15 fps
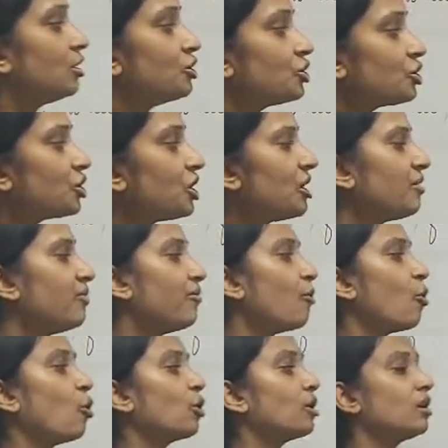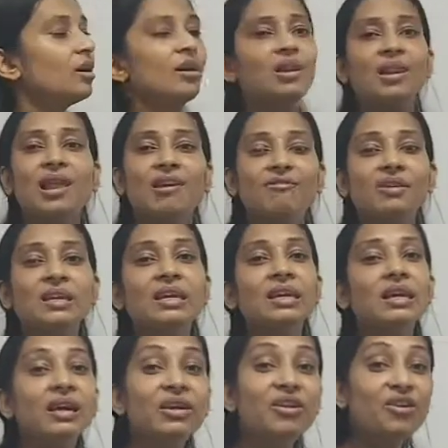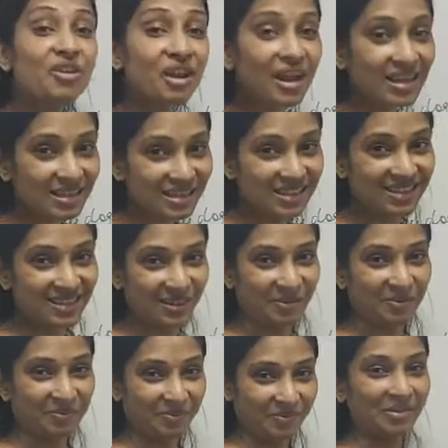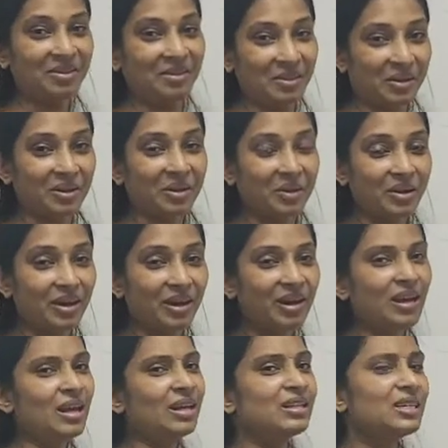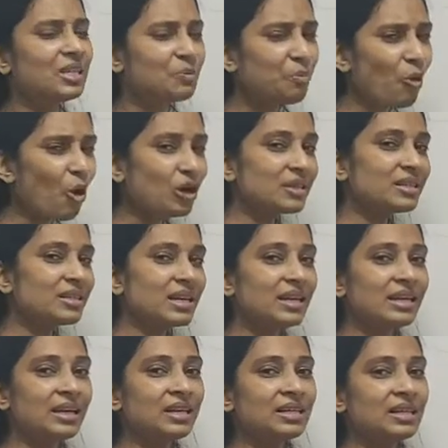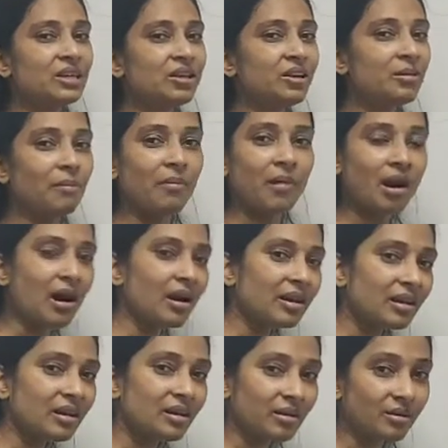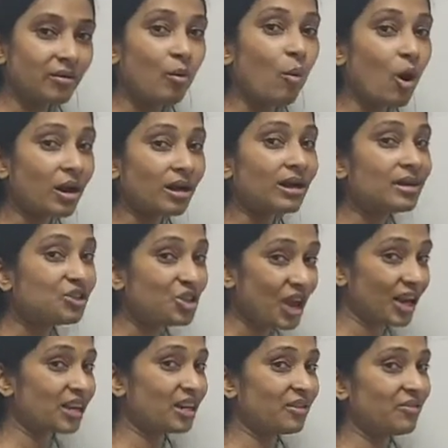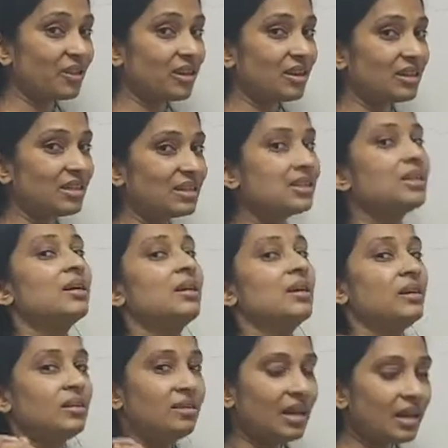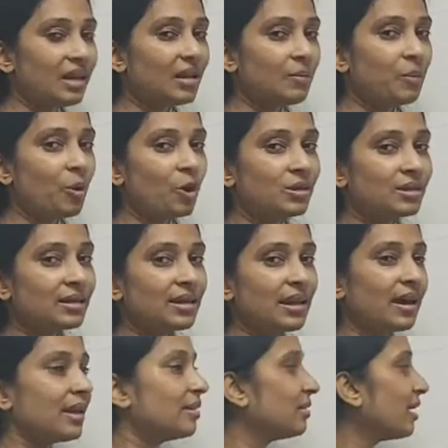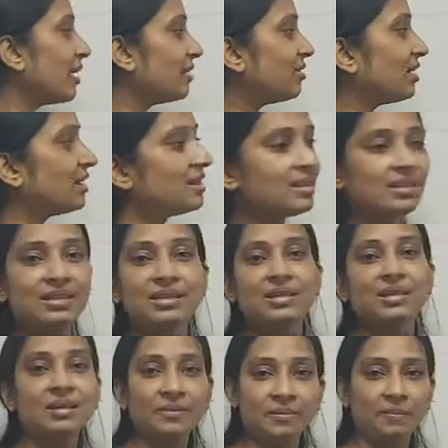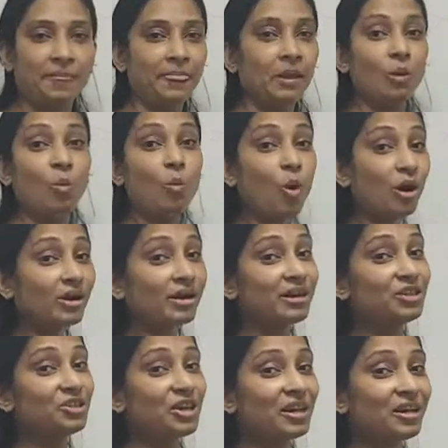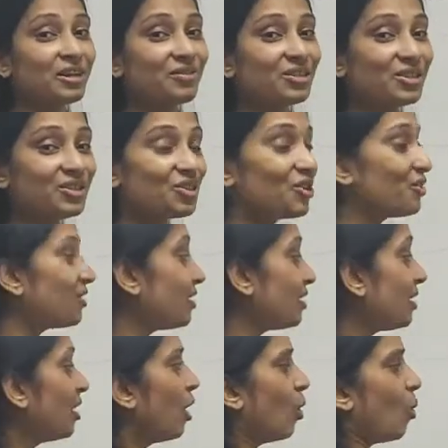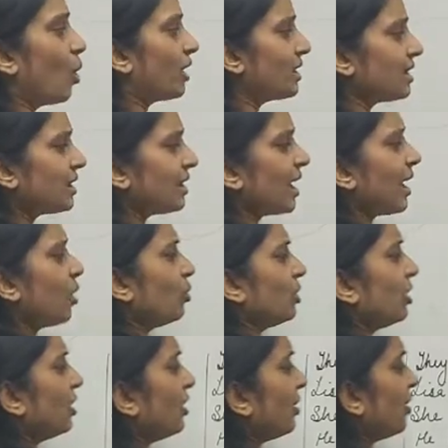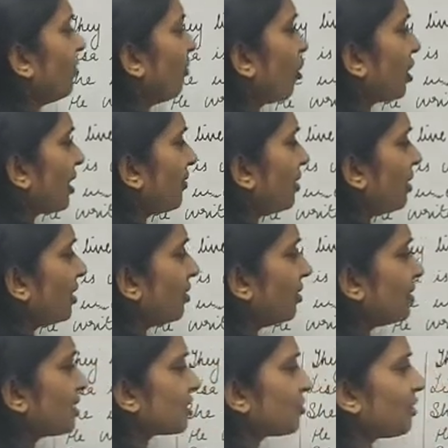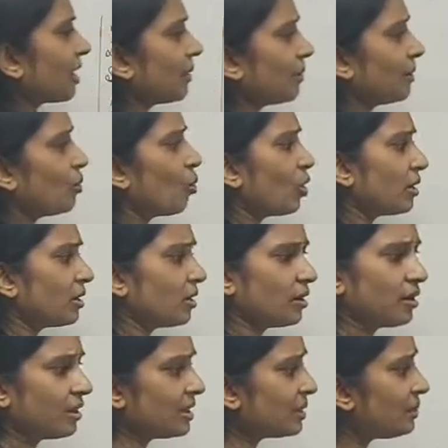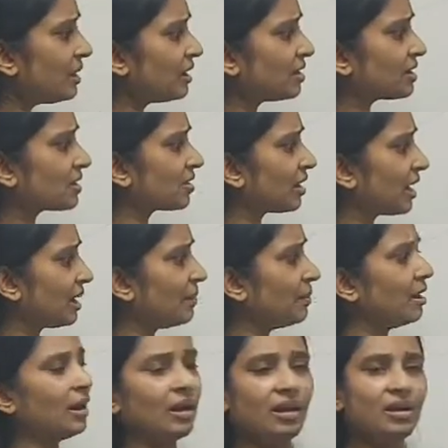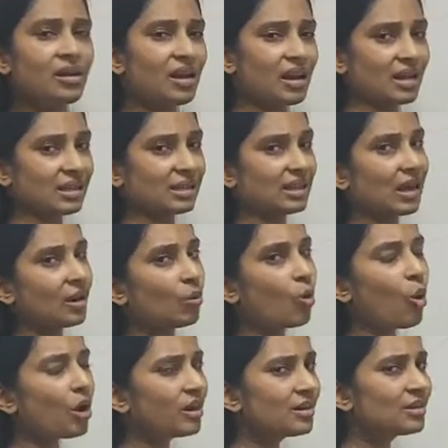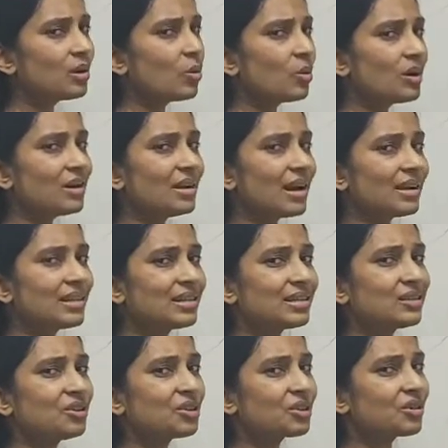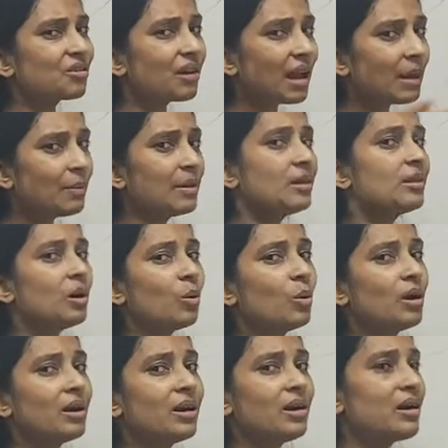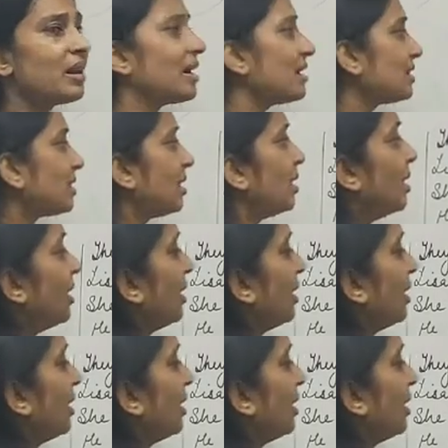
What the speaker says: She wore a lovely dress. Okay. Just pause the sentence here. Mark what adjective is. Then pause again and then see what adjective is, children. What is a noun here? What are we describing? What is being described? Dress. And what is the word that is describing the word dress?